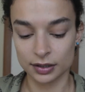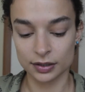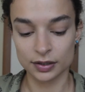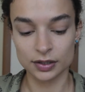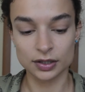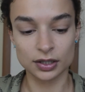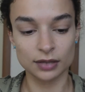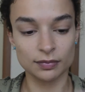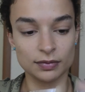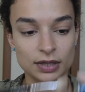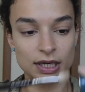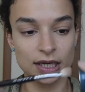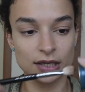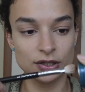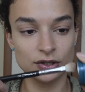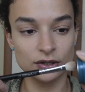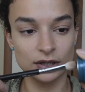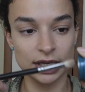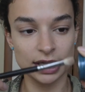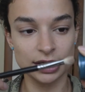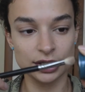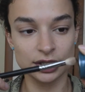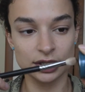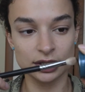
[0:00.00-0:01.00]
So I'm
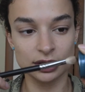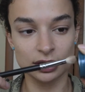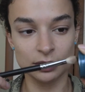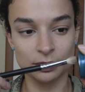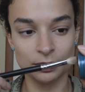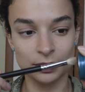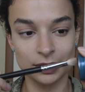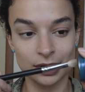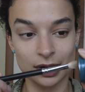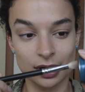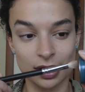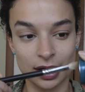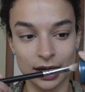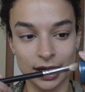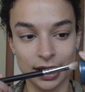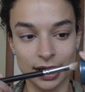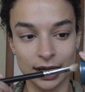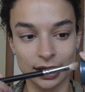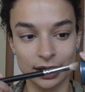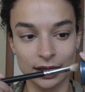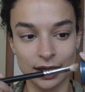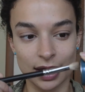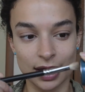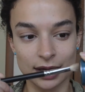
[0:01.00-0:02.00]
literally just
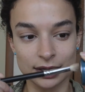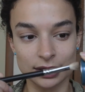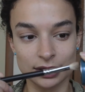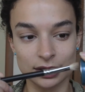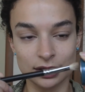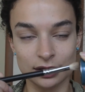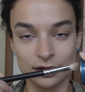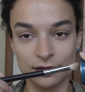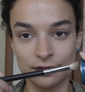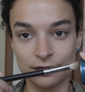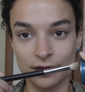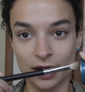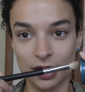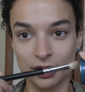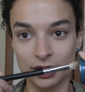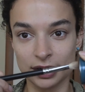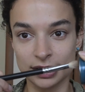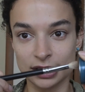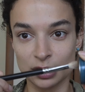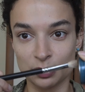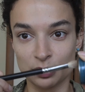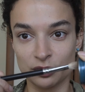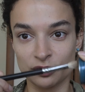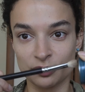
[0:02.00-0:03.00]
applying that to the very
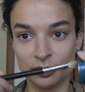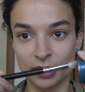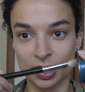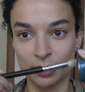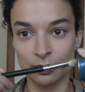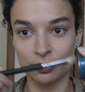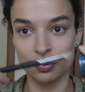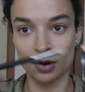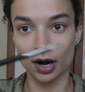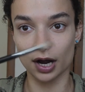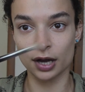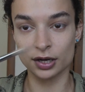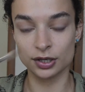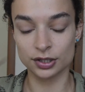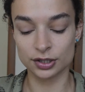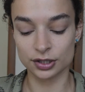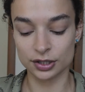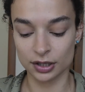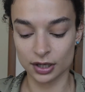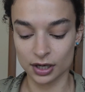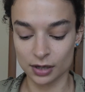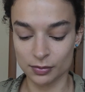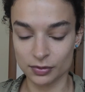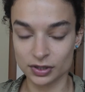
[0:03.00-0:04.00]
tip of my brush,
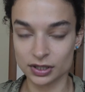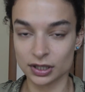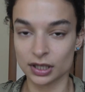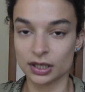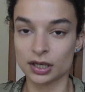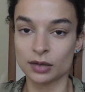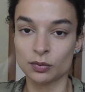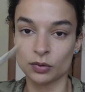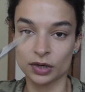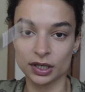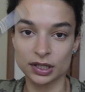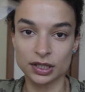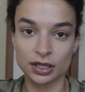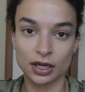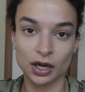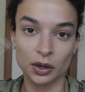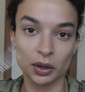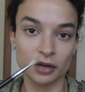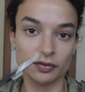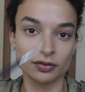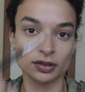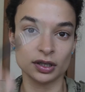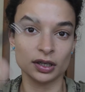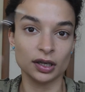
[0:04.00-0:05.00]
so I don't want it to go
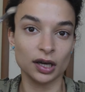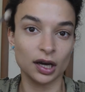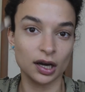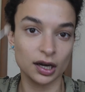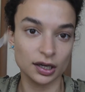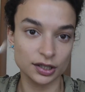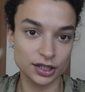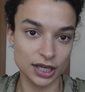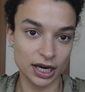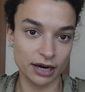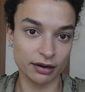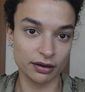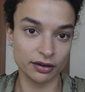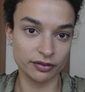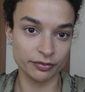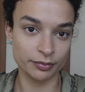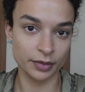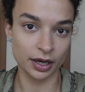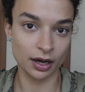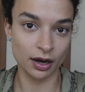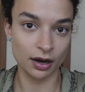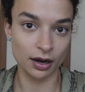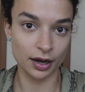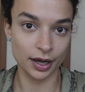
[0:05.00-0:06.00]
over a large area of
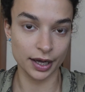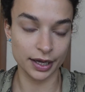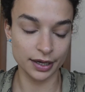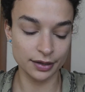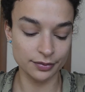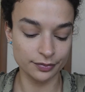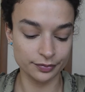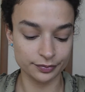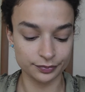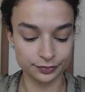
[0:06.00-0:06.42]
my eye.